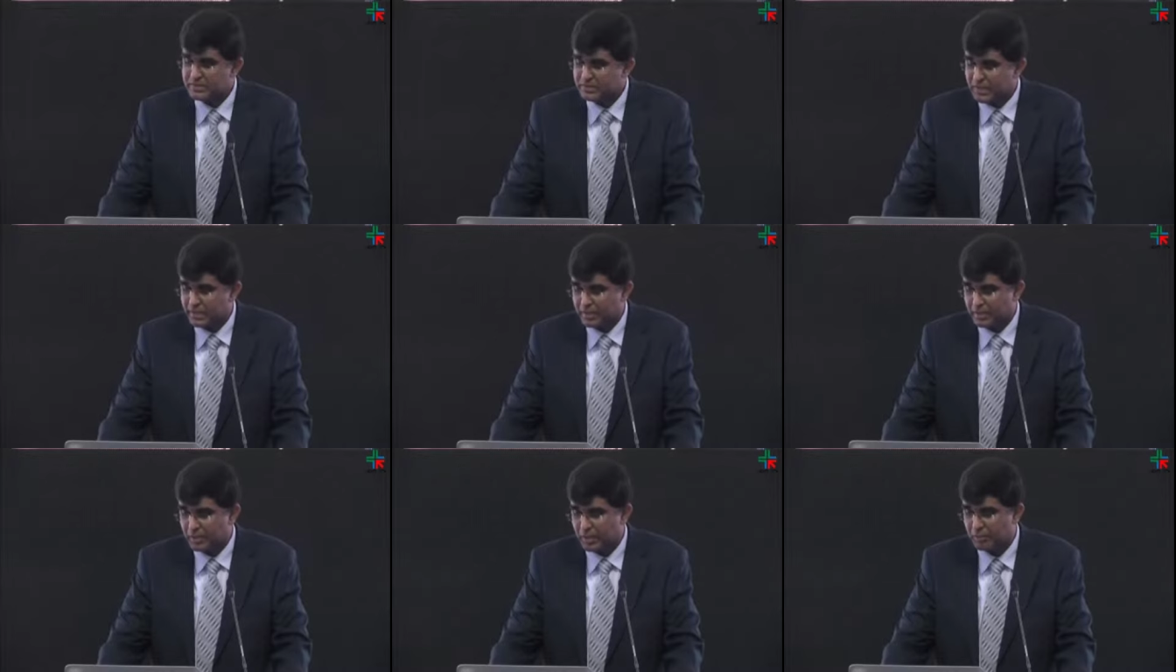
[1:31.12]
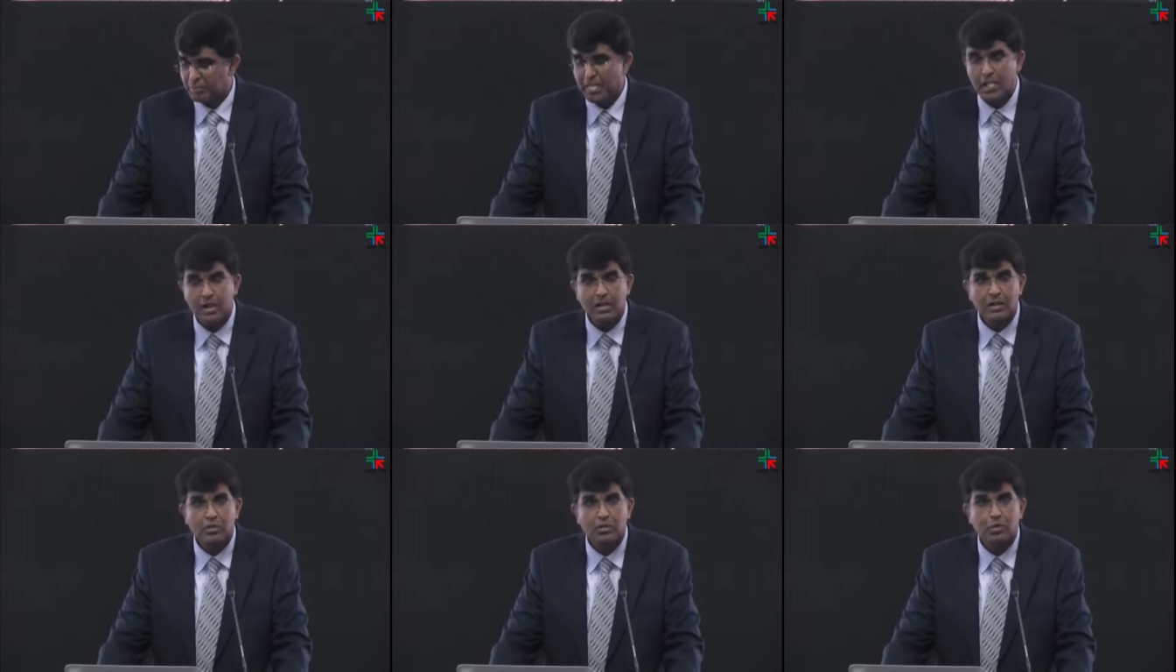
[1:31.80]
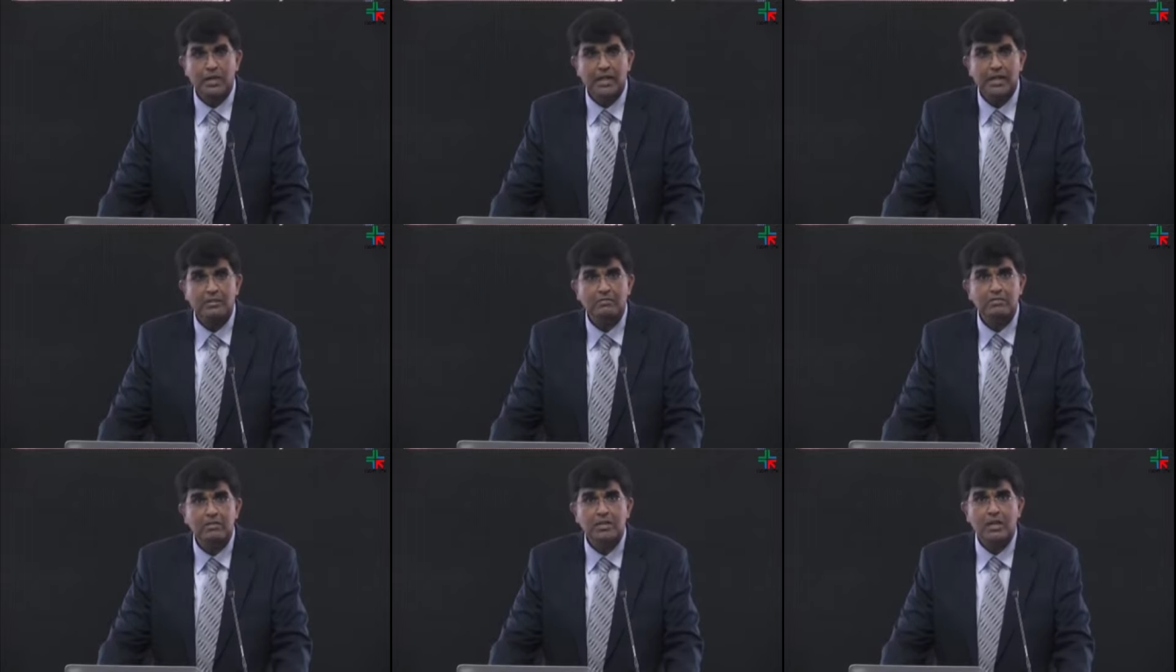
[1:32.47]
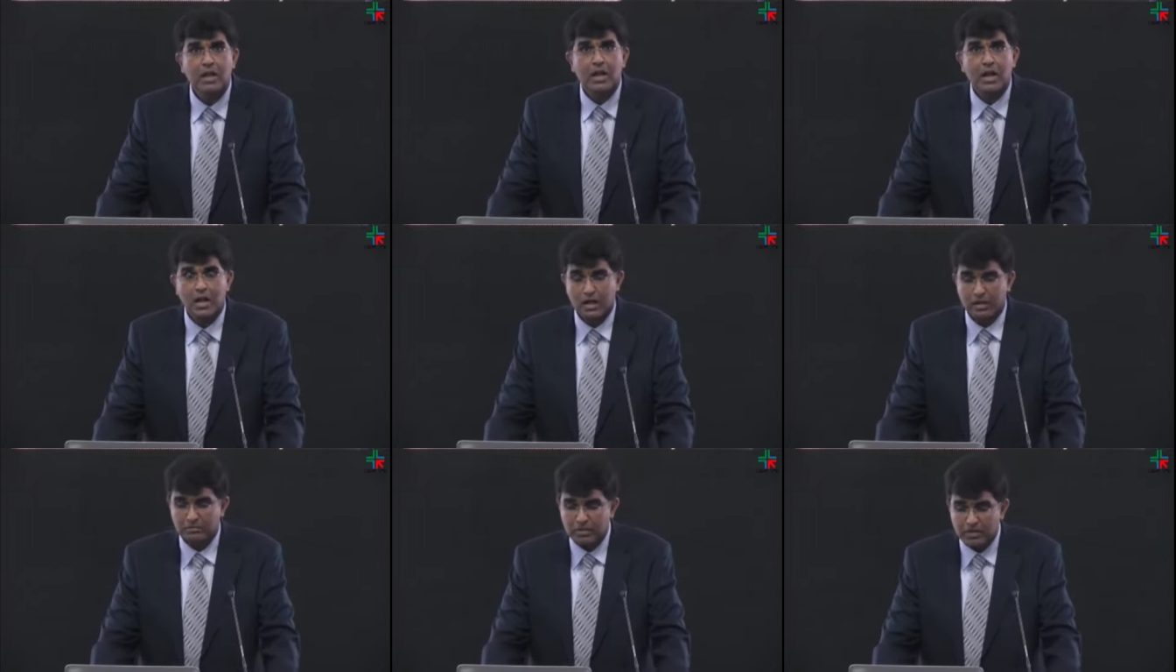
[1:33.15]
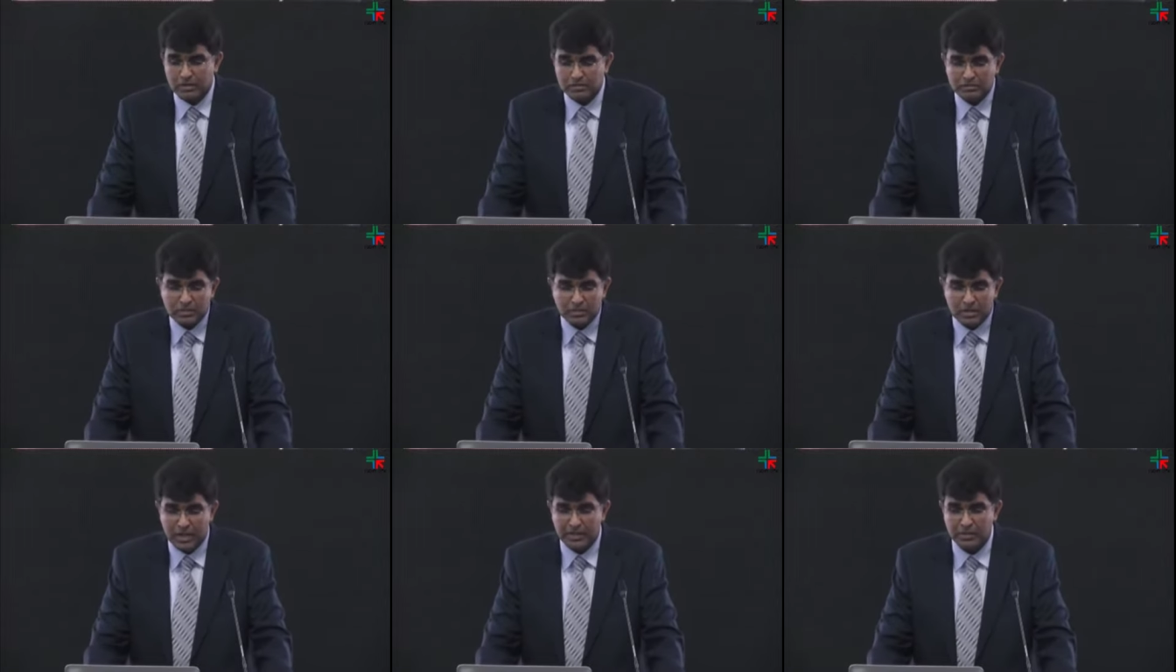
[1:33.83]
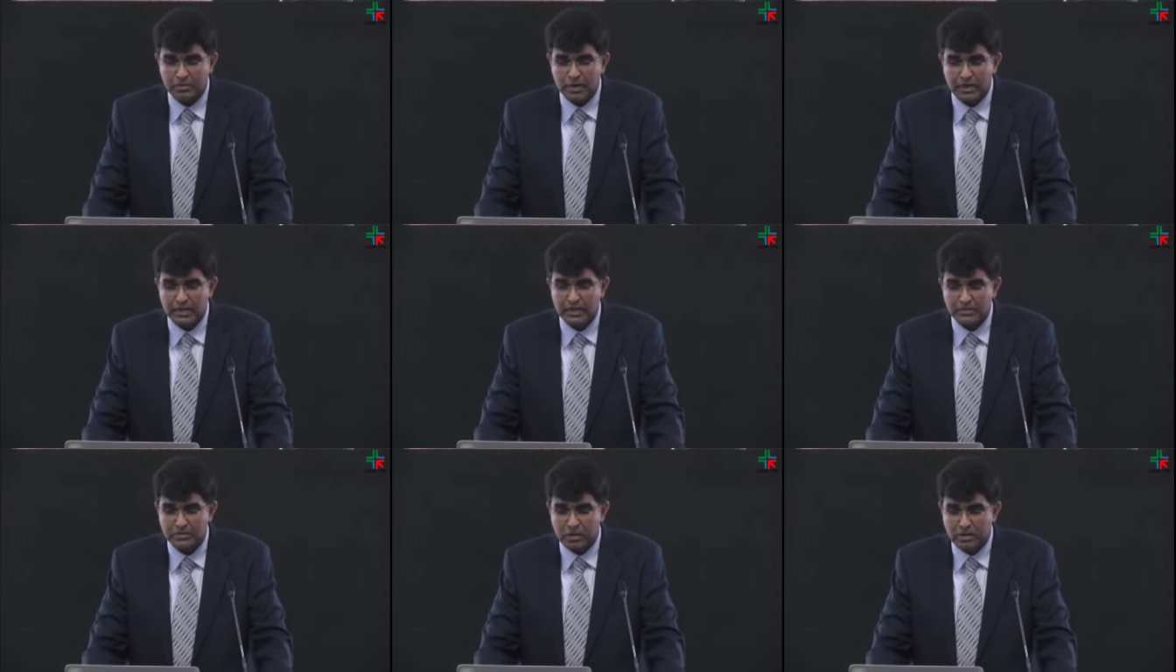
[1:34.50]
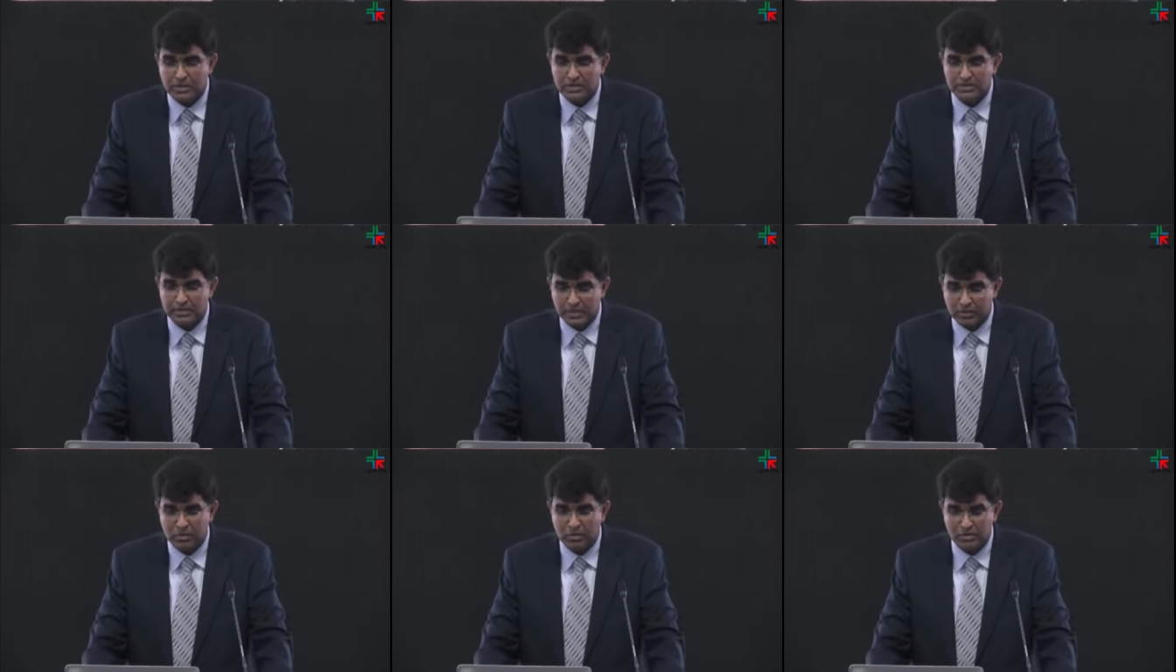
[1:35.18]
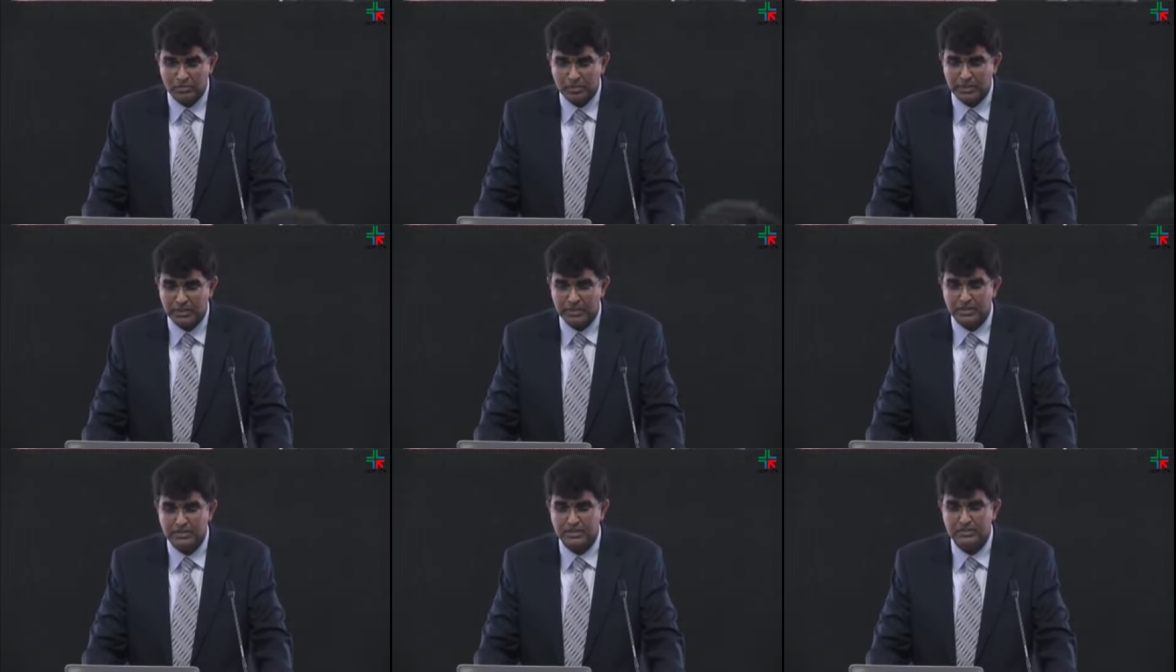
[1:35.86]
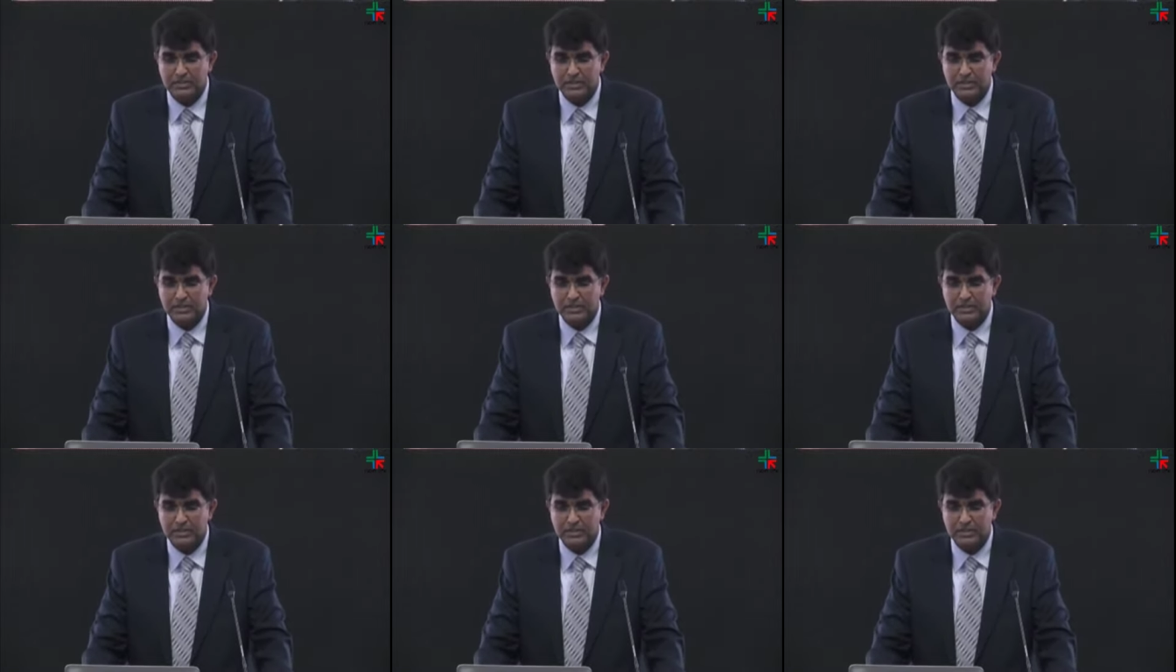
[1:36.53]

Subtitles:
like cocaine, anticoagulants, all these can cause, but it's